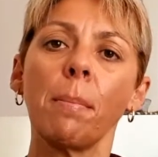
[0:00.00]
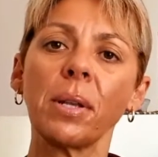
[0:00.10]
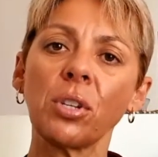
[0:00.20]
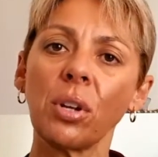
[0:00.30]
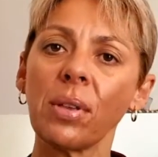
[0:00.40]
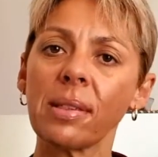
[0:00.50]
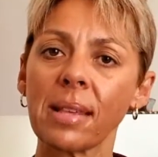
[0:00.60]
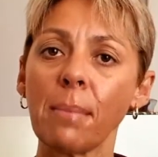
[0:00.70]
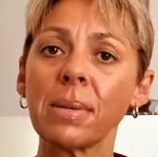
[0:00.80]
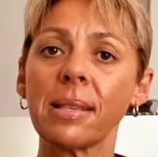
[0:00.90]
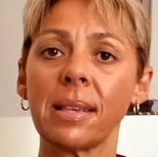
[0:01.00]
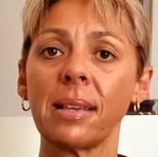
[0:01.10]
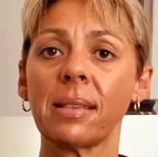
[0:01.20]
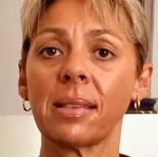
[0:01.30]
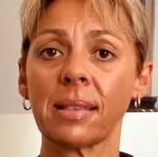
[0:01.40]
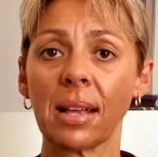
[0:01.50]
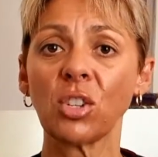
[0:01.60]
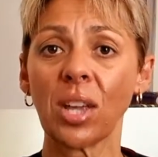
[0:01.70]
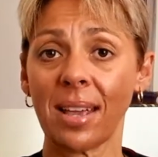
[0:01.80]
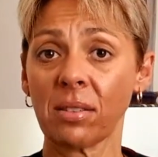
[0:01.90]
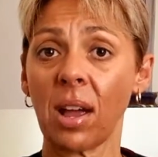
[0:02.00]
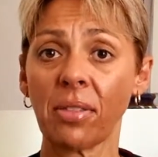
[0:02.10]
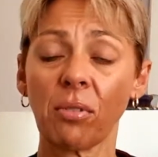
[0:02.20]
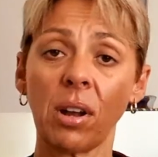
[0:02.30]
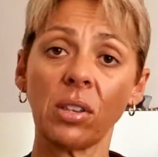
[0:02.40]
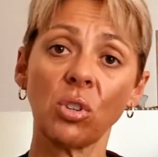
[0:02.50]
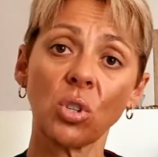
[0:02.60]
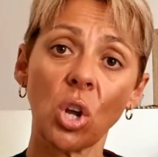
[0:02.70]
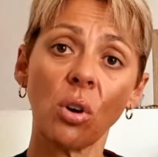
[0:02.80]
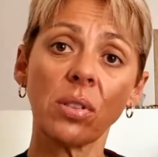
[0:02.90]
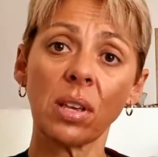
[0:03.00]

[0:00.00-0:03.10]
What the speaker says: But in some diseases such as arthritis, your dog's